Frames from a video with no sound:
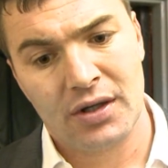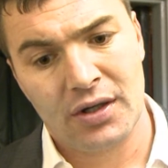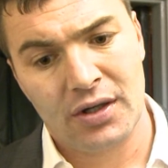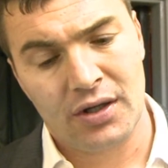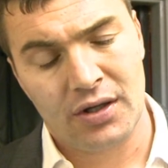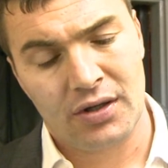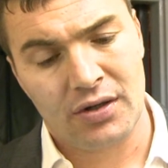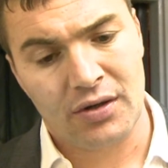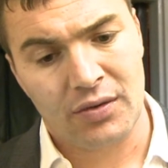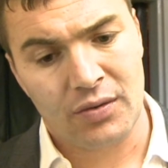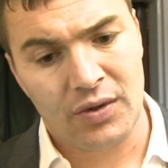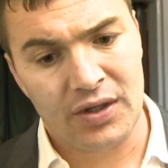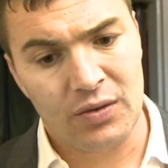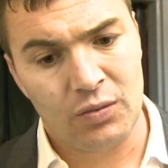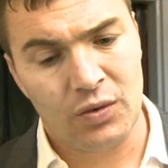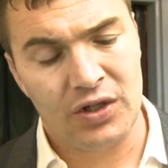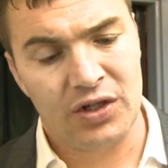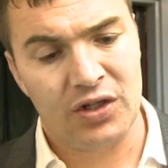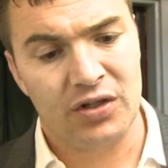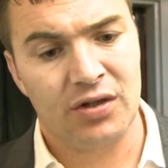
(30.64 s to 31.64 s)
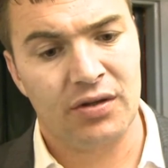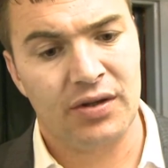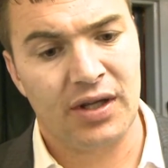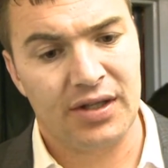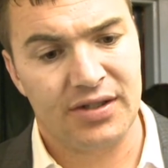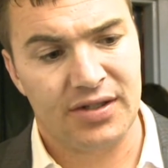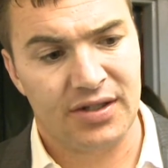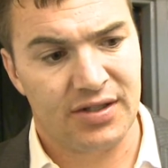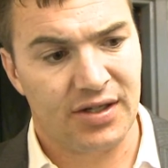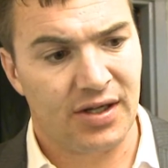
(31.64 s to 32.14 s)
you know when when you do
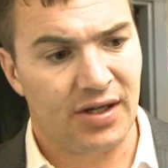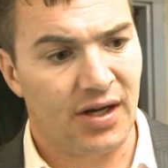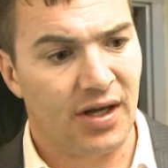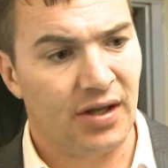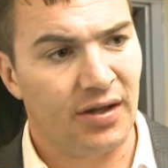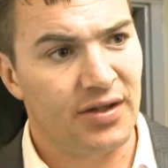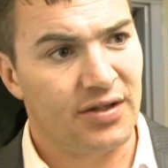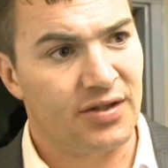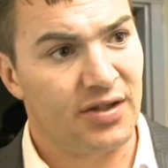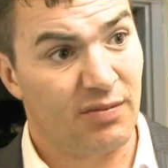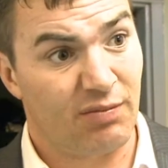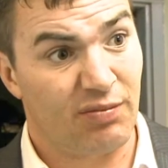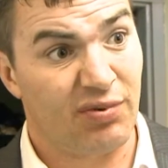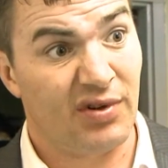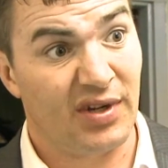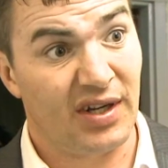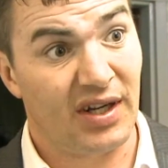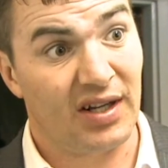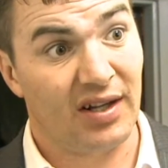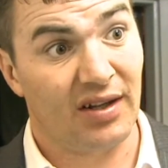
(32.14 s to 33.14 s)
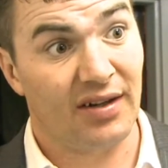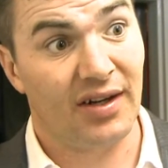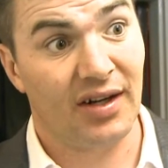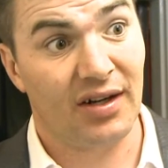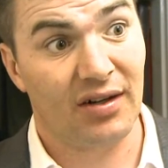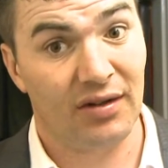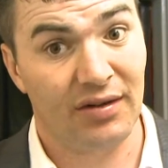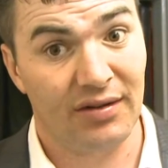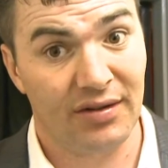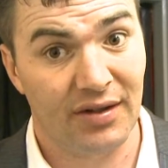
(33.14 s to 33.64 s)
that to St Helens they're pretty
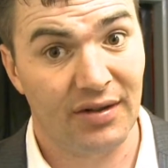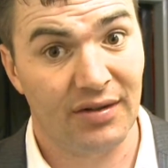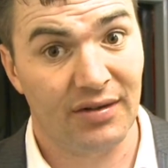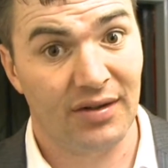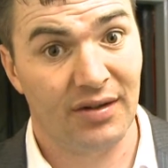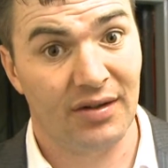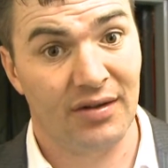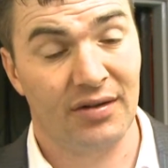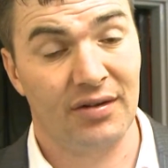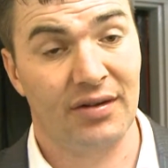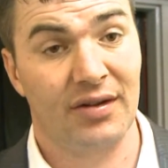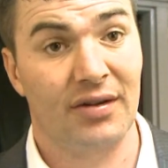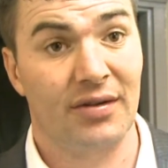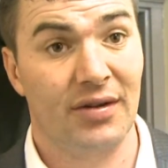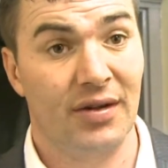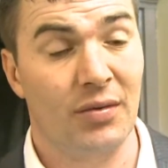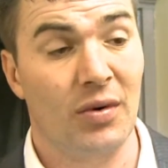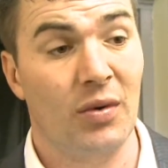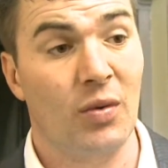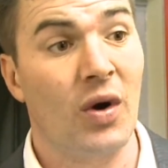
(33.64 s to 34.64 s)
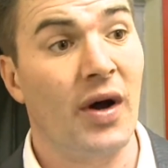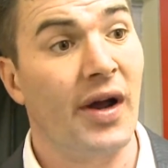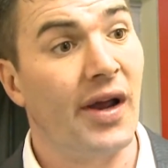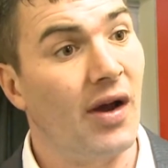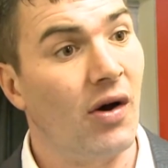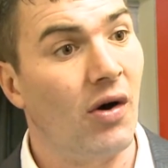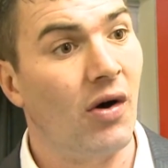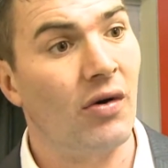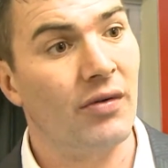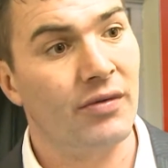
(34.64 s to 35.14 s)
clinical and they, you know they, they were
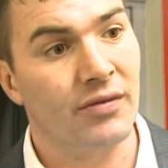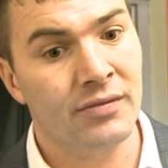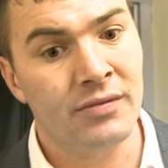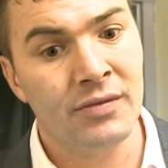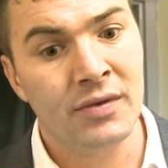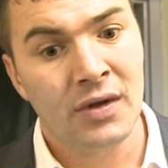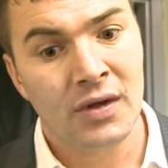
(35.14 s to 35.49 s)
white hot and